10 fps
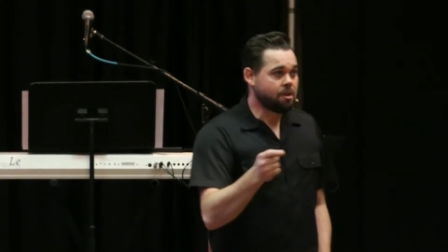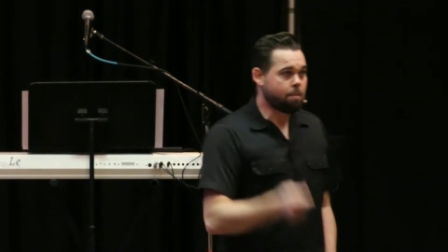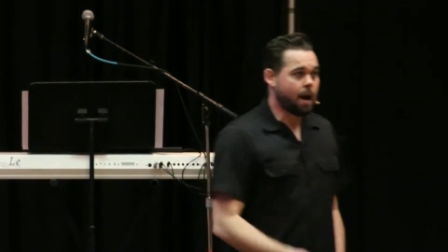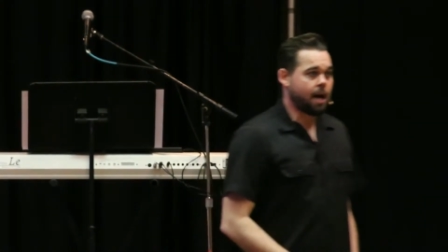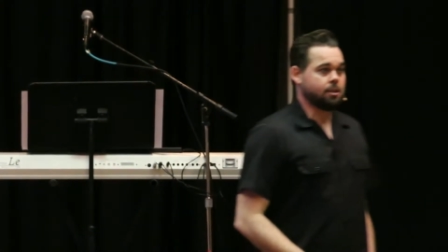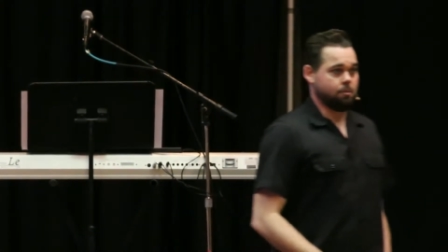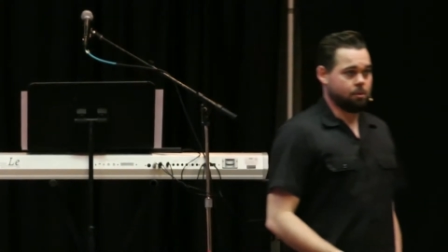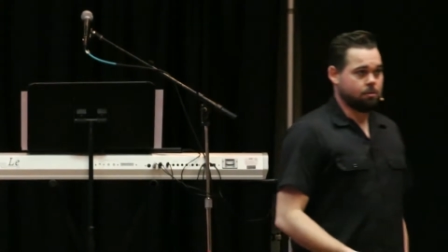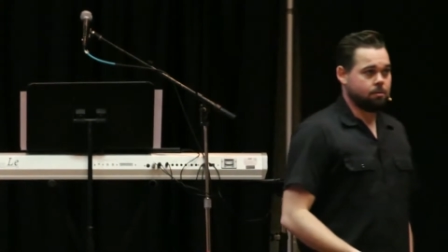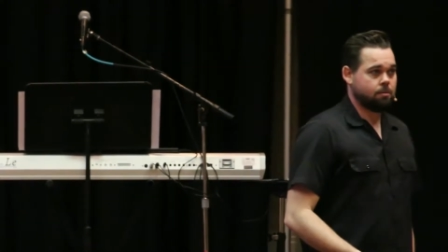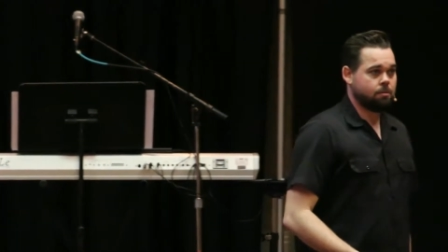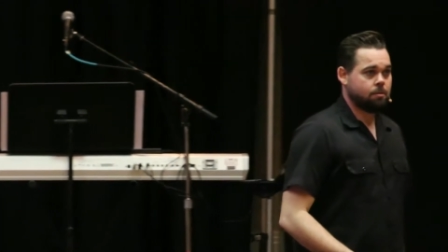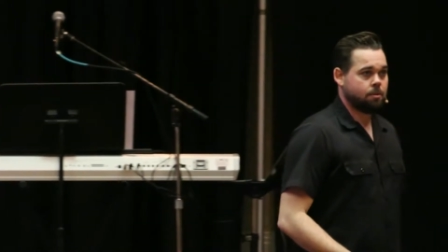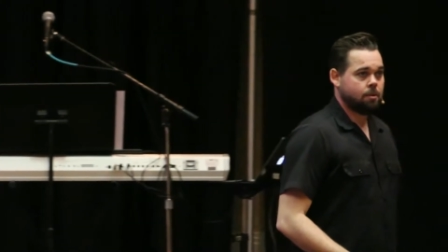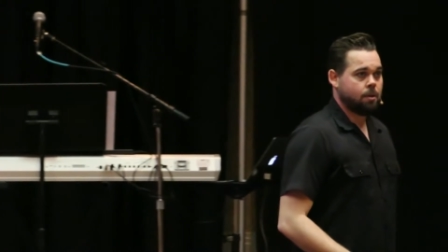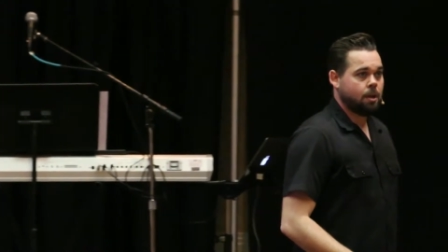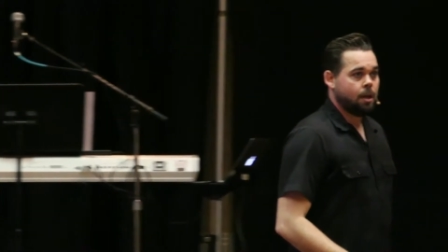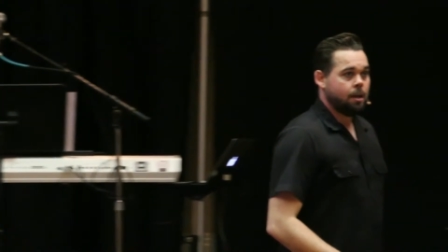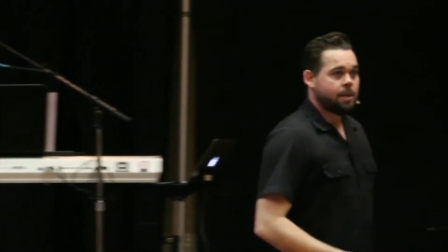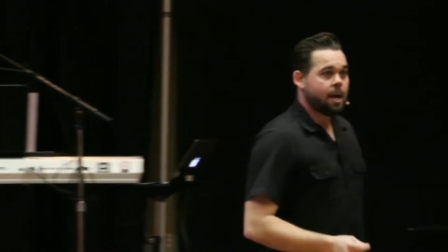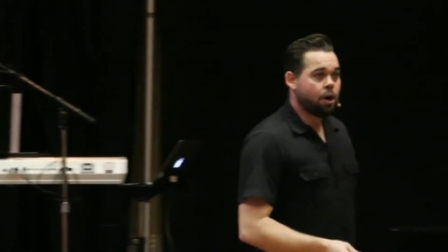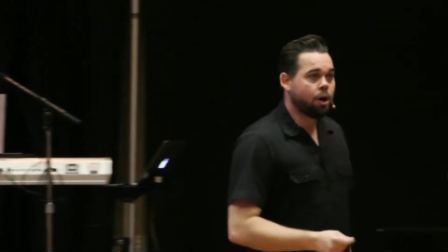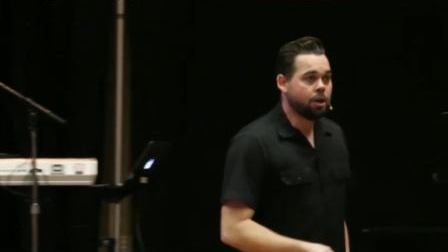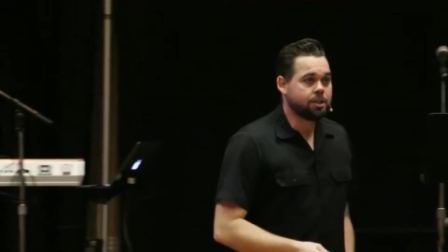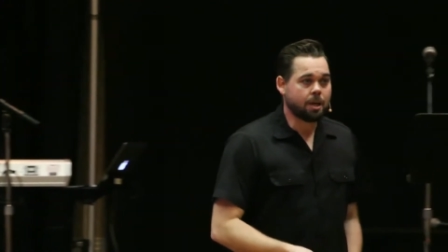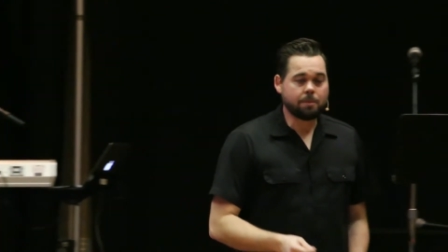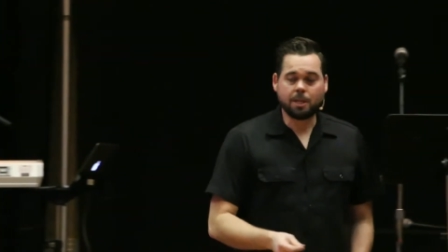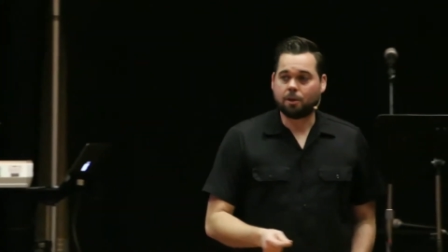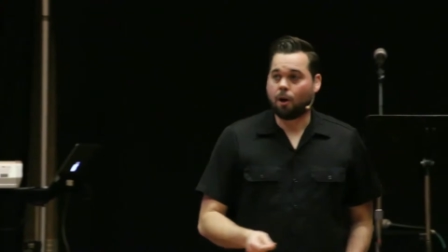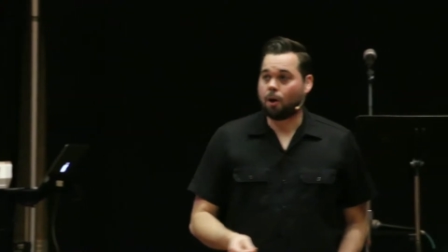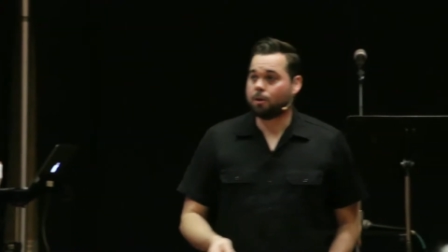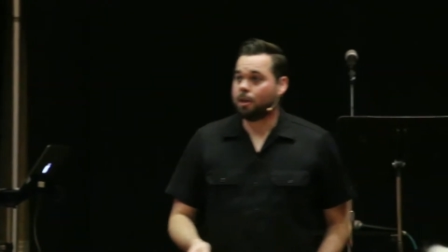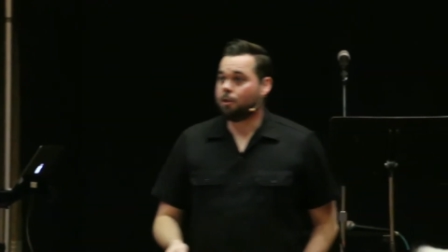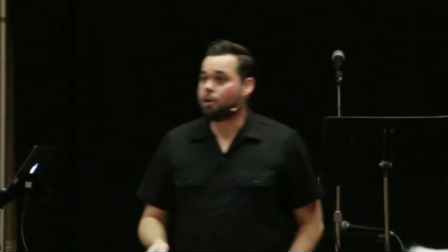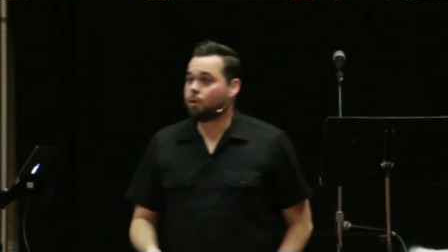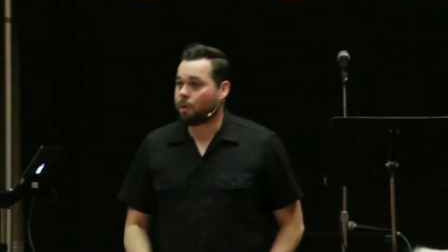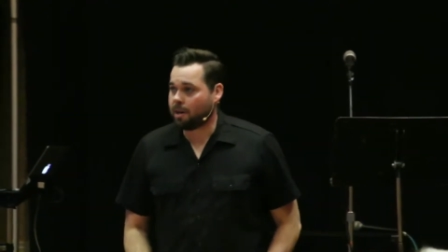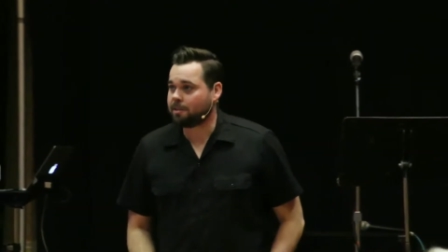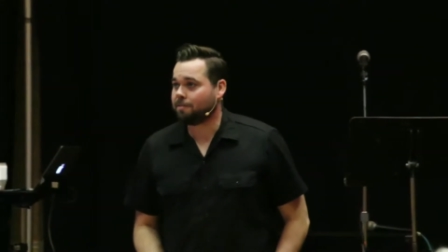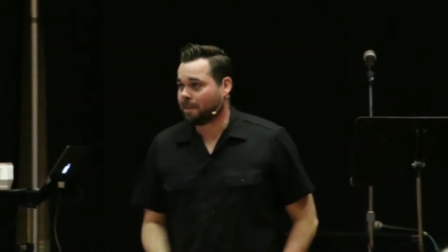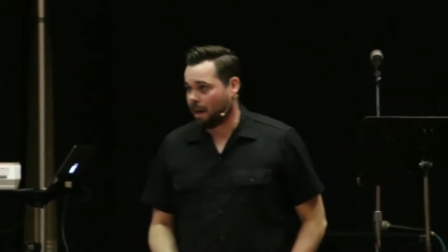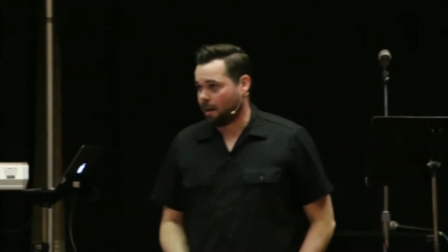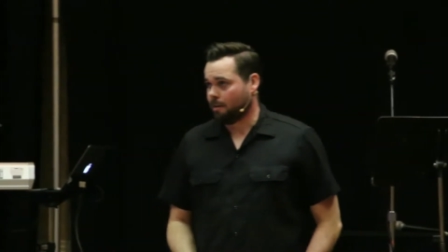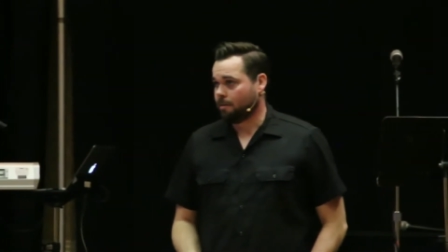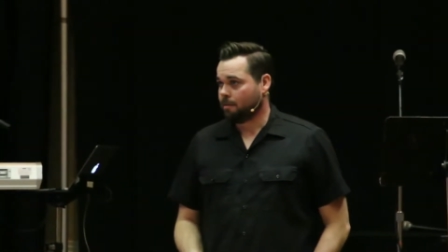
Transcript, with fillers: the possible. They had heard something called the grace of God.